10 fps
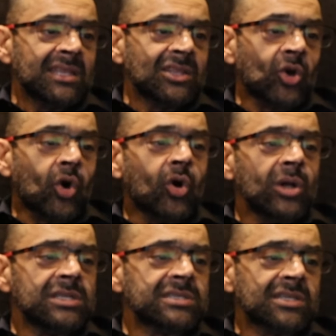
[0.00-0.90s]
The
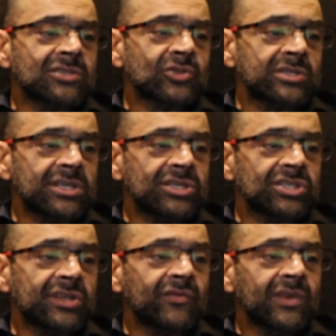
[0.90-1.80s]
oil's
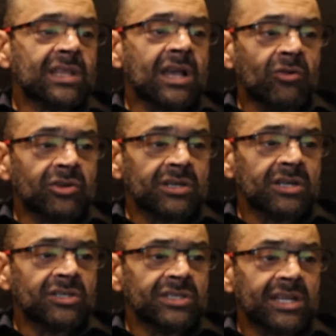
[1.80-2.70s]
association with
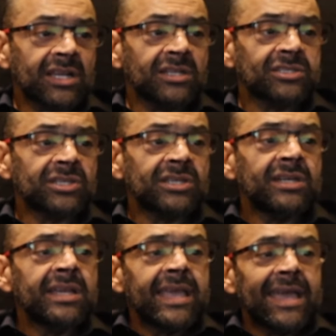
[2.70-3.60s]
counterculture
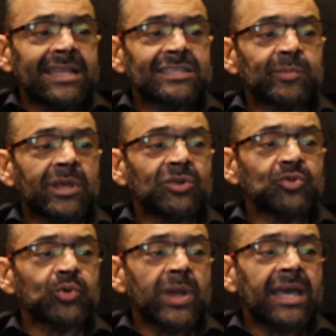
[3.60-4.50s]
and
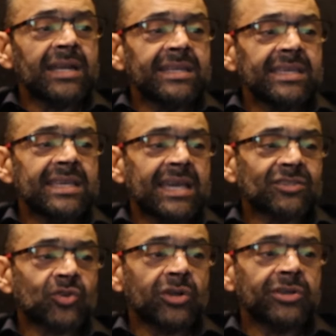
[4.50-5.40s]
spirituality
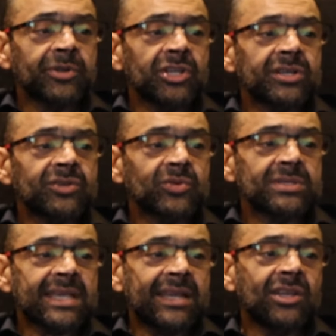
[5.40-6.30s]
has contributed to
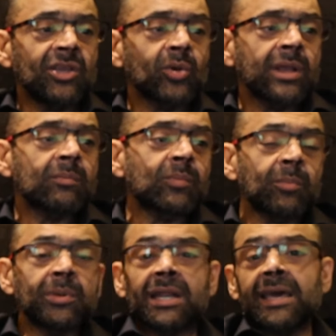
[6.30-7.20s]
its enduring
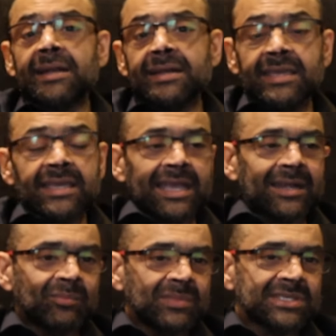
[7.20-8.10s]
popularity
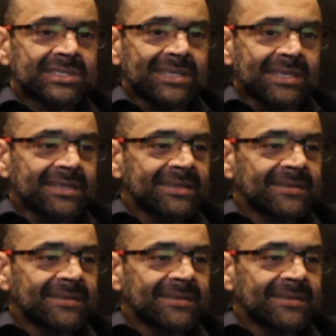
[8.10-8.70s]
and mystique.